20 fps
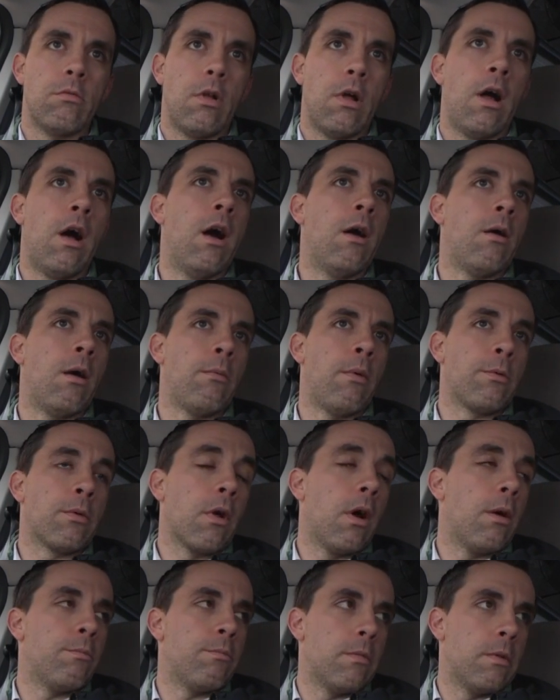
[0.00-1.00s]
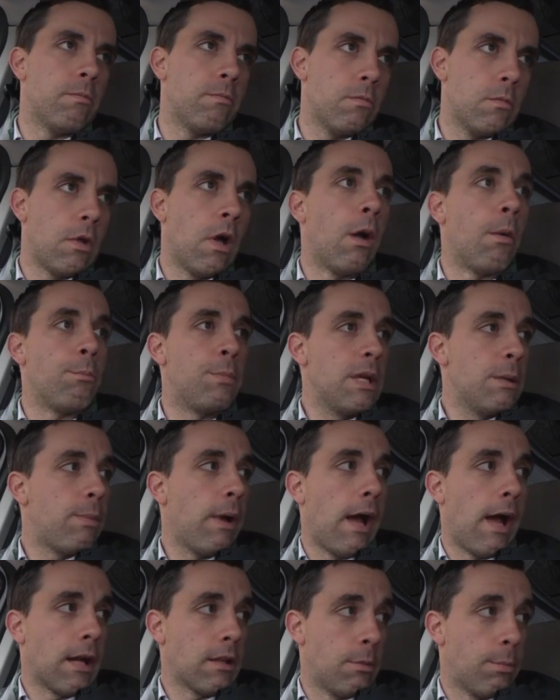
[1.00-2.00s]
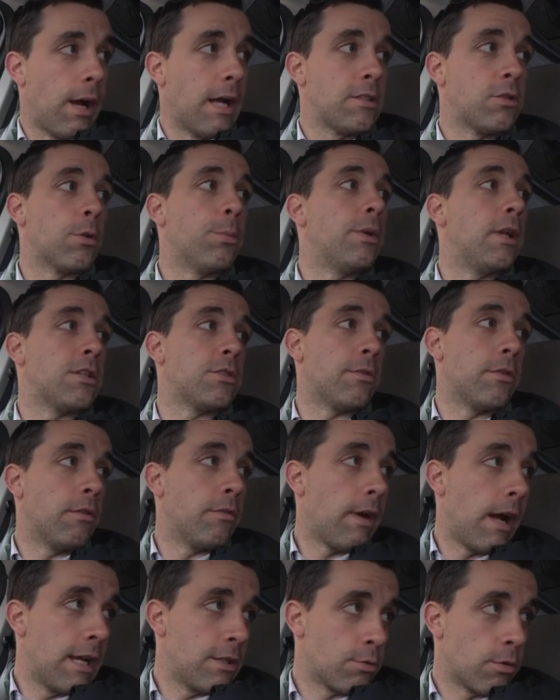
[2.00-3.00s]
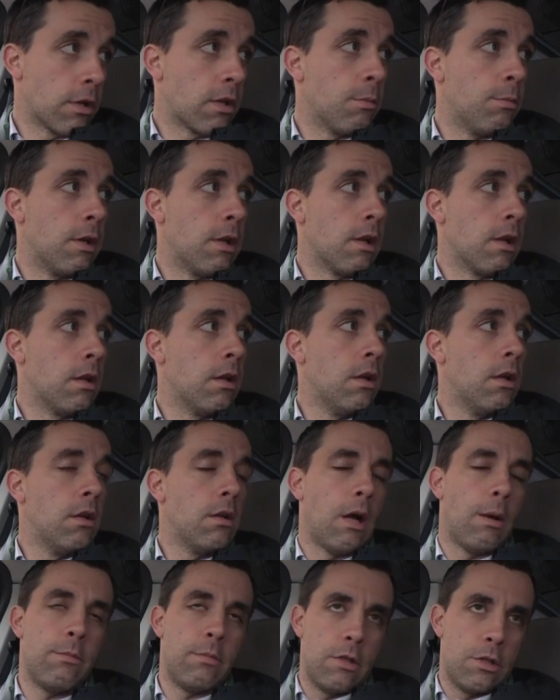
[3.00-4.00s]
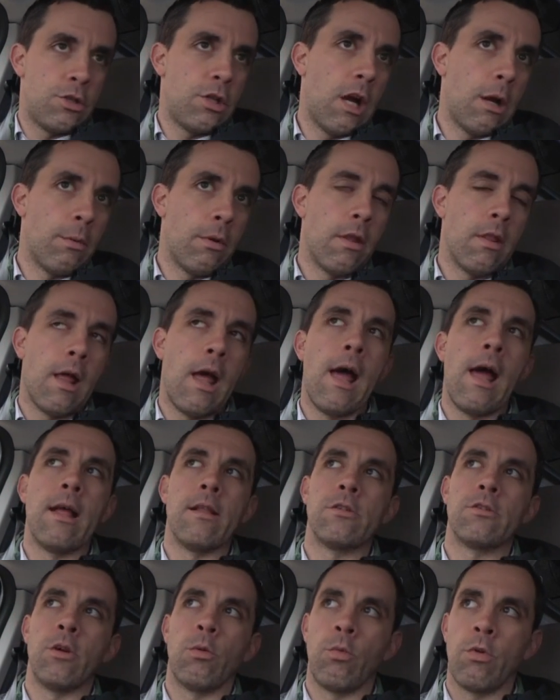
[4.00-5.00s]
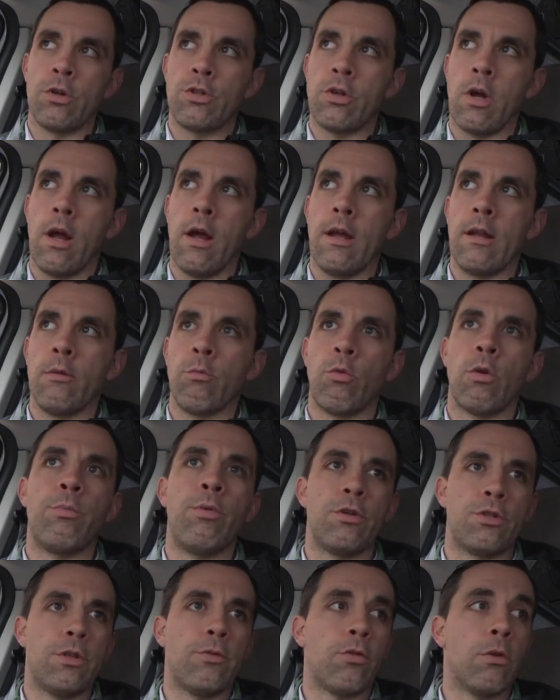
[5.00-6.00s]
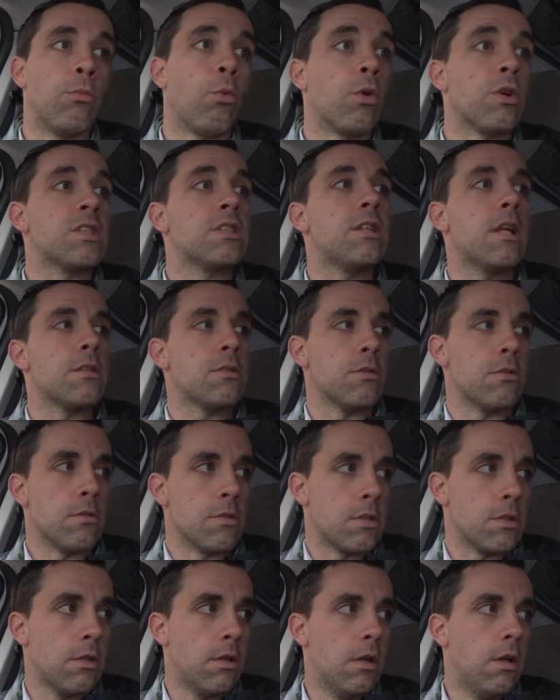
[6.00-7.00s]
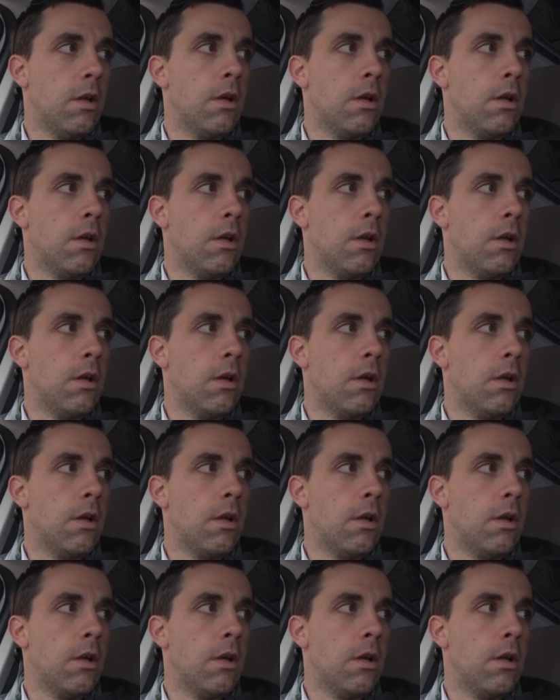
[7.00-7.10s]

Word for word: um, I'm, on BPAC, the Bicycle Pedestrian Advisory Committee. I'm the chairman of that, so we're trying we're pushing for more stencils.